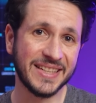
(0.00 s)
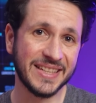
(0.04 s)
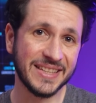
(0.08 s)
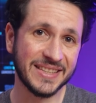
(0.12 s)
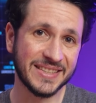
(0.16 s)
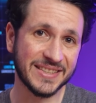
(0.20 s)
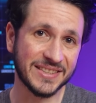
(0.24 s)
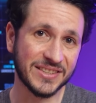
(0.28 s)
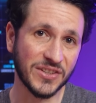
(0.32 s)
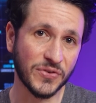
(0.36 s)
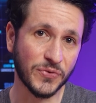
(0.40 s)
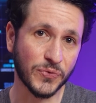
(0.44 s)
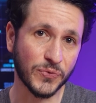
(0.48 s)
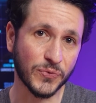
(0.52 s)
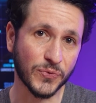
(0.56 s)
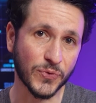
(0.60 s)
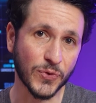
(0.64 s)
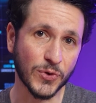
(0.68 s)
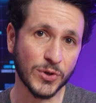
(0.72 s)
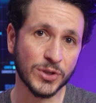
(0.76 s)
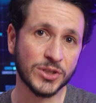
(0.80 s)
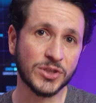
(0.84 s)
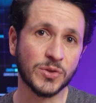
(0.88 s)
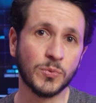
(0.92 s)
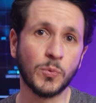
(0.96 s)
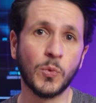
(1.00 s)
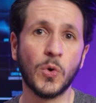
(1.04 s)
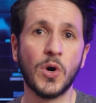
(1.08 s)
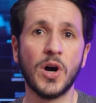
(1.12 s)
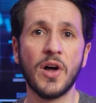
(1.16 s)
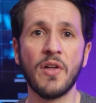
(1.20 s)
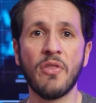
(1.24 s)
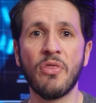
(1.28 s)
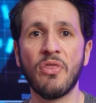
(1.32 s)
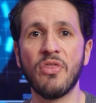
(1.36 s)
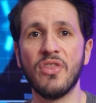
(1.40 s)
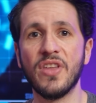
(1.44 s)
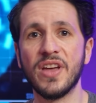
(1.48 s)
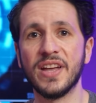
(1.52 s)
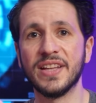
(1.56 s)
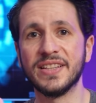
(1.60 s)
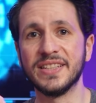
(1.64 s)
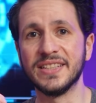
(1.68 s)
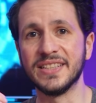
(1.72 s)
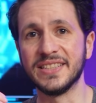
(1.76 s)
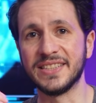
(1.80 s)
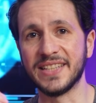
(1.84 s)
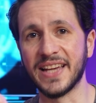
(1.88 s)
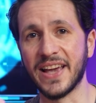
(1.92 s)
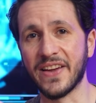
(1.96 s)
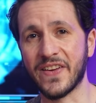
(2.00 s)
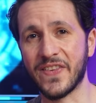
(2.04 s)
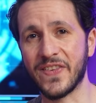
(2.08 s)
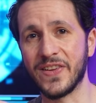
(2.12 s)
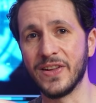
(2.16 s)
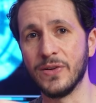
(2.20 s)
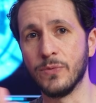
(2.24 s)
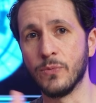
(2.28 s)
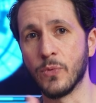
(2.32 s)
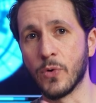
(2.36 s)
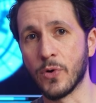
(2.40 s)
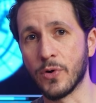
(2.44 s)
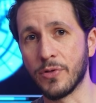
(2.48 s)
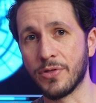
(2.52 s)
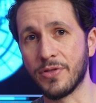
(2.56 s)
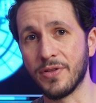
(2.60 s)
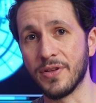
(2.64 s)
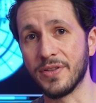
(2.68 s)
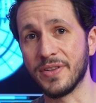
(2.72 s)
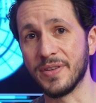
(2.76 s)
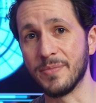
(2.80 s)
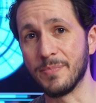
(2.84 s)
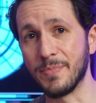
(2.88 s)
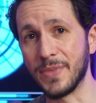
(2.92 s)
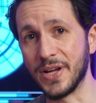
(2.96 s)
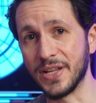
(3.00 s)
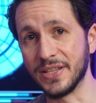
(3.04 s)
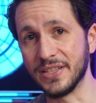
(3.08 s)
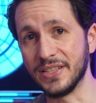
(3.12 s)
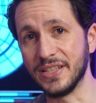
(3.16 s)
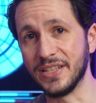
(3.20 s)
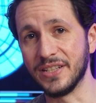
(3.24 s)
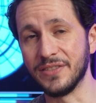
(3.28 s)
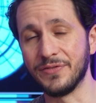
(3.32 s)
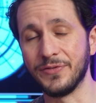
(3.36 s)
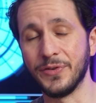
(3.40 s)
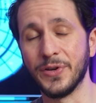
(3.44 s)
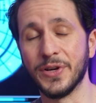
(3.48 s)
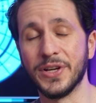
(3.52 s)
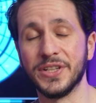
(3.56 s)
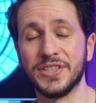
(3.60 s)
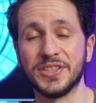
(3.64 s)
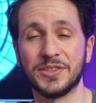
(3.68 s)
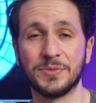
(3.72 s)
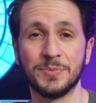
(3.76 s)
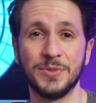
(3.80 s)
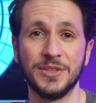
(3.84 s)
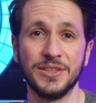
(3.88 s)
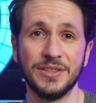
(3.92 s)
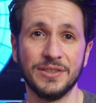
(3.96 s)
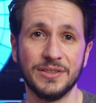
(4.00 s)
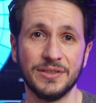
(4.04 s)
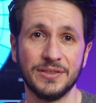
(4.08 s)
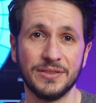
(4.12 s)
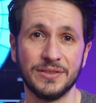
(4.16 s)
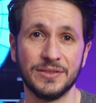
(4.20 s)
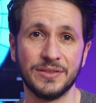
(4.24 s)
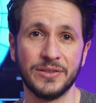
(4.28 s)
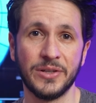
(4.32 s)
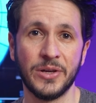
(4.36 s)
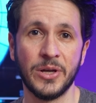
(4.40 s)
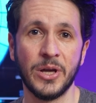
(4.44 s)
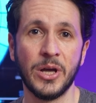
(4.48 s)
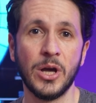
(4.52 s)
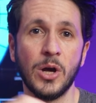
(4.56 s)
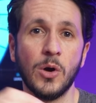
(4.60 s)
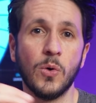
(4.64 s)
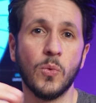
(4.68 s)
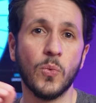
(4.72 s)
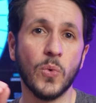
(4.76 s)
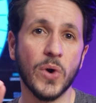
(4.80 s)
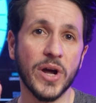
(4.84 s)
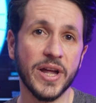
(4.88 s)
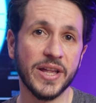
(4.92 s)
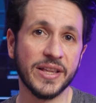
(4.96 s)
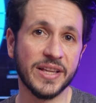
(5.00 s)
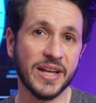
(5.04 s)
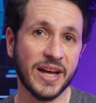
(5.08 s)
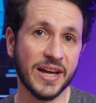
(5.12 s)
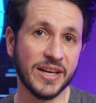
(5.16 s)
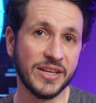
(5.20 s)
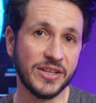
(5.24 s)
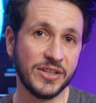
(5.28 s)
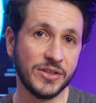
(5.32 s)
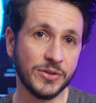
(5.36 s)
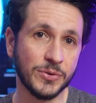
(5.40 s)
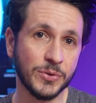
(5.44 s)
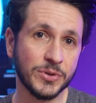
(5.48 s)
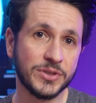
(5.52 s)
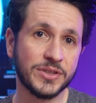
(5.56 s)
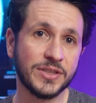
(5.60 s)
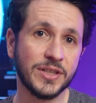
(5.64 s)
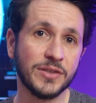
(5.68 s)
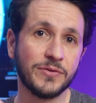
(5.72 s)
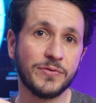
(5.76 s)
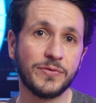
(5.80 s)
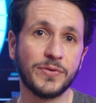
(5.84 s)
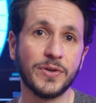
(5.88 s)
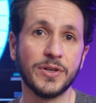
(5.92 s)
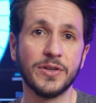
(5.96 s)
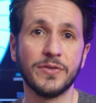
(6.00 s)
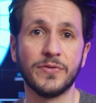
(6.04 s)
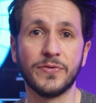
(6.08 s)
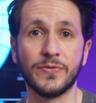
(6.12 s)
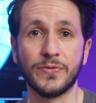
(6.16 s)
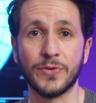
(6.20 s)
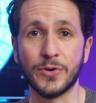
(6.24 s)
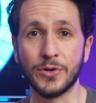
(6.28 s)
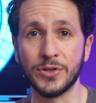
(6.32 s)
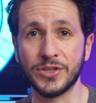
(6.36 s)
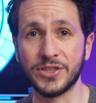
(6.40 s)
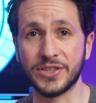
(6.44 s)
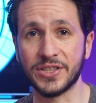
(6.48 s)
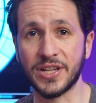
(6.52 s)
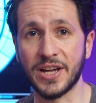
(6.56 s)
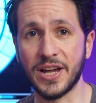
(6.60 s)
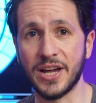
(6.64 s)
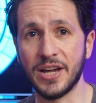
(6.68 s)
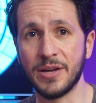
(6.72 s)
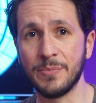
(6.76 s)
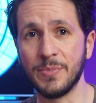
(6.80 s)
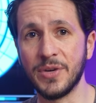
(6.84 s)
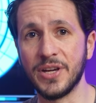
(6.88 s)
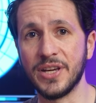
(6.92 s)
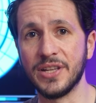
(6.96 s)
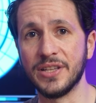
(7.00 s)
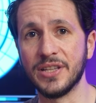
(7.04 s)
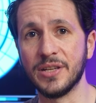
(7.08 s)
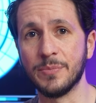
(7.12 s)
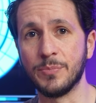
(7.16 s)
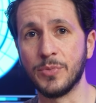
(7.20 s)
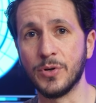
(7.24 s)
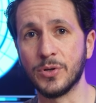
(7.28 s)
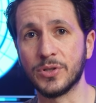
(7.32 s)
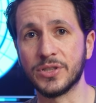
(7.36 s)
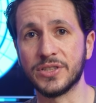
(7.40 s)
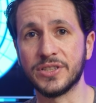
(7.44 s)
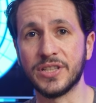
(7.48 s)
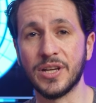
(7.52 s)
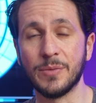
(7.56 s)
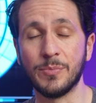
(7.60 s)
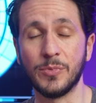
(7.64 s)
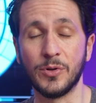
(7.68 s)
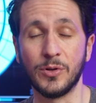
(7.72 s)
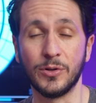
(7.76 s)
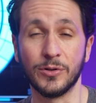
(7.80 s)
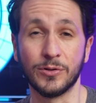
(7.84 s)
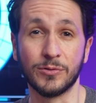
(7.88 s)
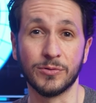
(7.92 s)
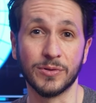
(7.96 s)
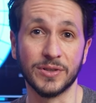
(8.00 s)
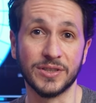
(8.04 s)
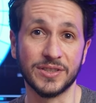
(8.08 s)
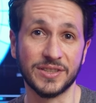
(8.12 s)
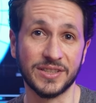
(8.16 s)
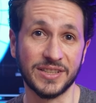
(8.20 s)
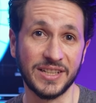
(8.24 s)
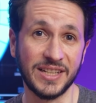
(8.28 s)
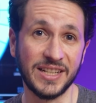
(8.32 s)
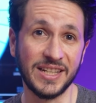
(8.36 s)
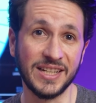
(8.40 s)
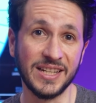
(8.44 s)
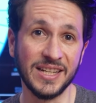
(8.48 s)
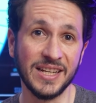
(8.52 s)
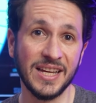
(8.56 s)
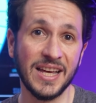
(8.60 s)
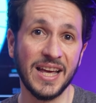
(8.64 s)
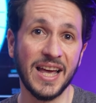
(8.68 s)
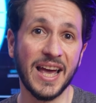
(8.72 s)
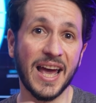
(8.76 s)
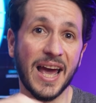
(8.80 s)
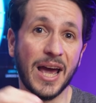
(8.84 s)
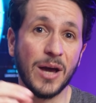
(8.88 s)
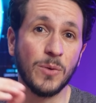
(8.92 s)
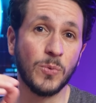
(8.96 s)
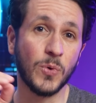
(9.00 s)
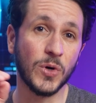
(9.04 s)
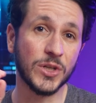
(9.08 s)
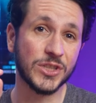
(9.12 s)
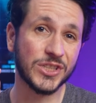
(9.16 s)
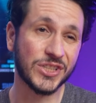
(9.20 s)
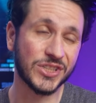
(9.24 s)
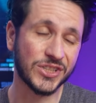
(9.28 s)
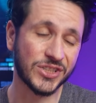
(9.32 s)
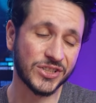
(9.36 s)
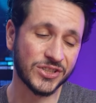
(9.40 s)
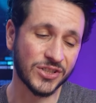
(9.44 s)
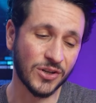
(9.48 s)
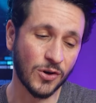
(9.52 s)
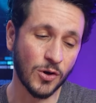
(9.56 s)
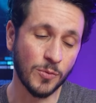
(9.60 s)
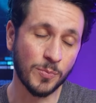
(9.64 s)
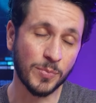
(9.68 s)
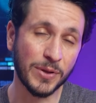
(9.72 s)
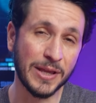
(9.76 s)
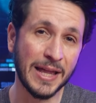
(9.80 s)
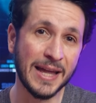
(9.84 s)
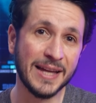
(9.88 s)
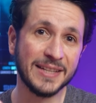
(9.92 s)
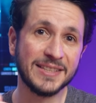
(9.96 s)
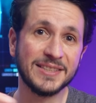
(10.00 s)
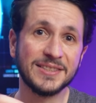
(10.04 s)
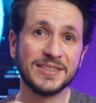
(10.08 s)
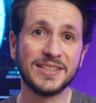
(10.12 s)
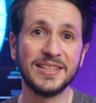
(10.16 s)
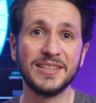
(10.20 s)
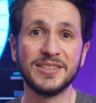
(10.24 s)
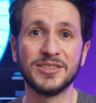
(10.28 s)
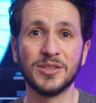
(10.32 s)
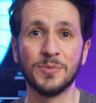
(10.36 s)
it's the first one that is actually worth the money, if you ask me. When I used it for the first time in the BoxTab Ultra C, I was so pleasantly